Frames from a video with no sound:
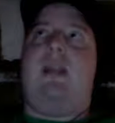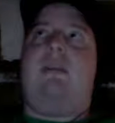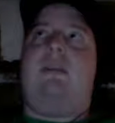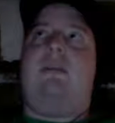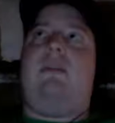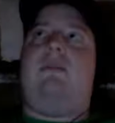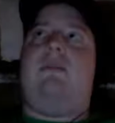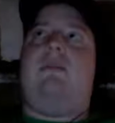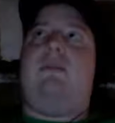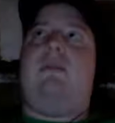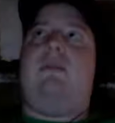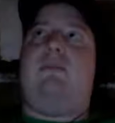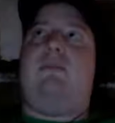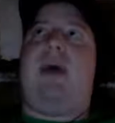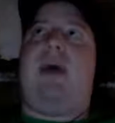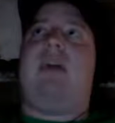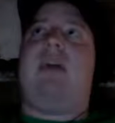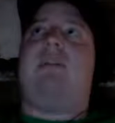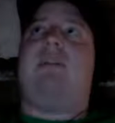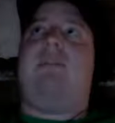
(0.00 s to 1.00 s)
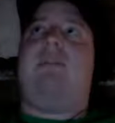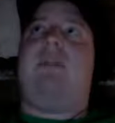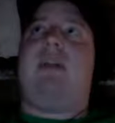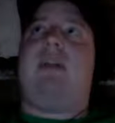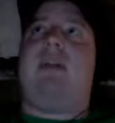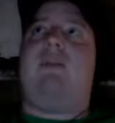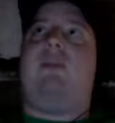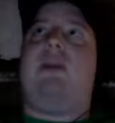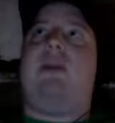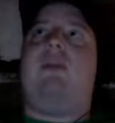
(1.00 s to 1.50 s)
even if you're a bad team, like
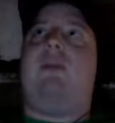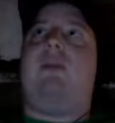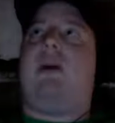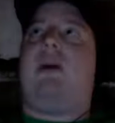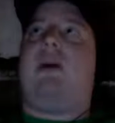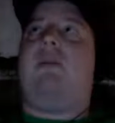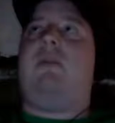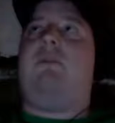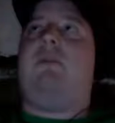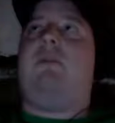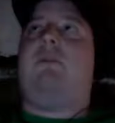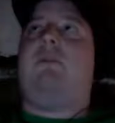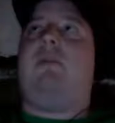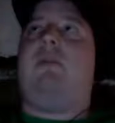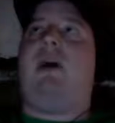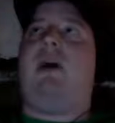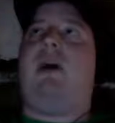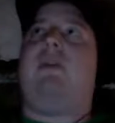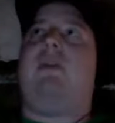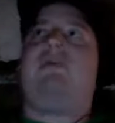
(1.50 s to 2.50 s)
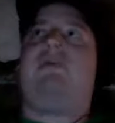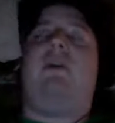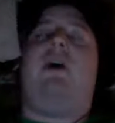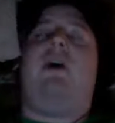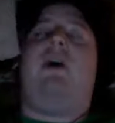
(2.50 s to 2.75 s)
New England, all right, missed playoffs,